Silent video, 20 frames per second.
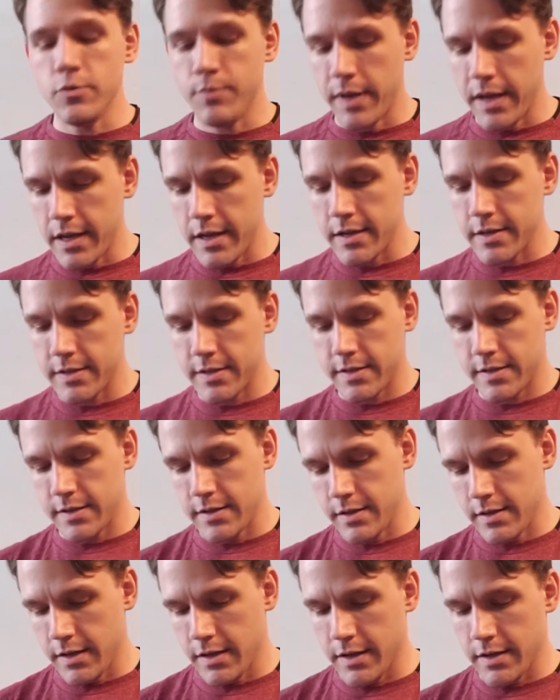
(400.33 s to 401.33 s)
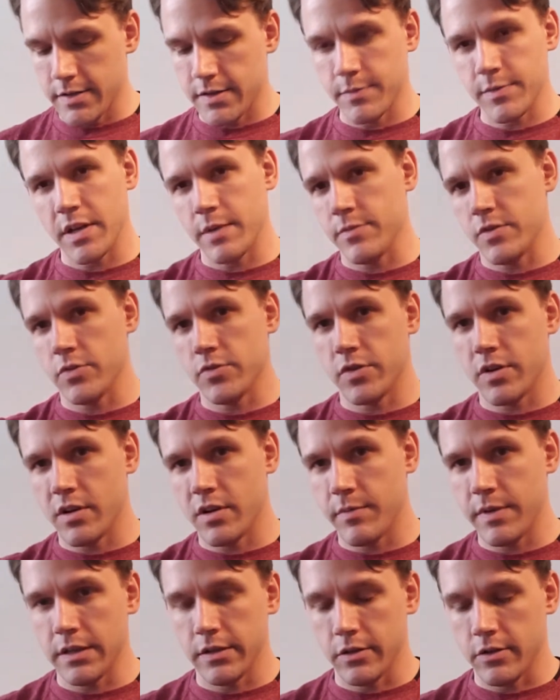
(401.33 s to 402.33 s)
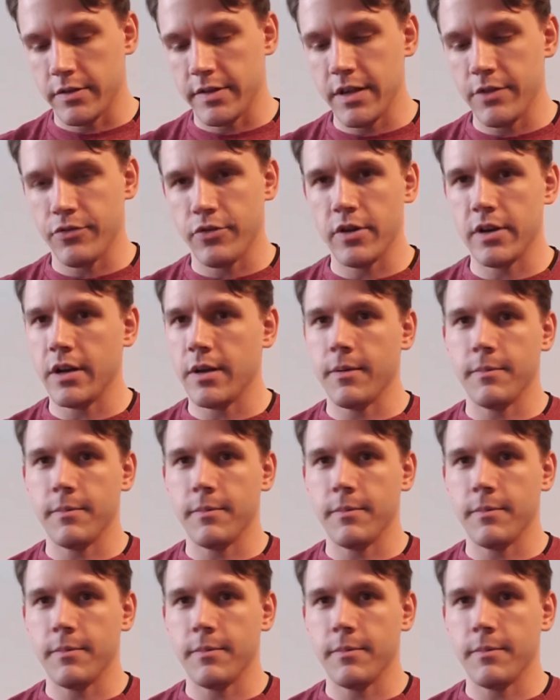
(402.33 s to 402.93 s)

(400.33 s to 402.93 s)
pants, sometimes those are going to be a little different.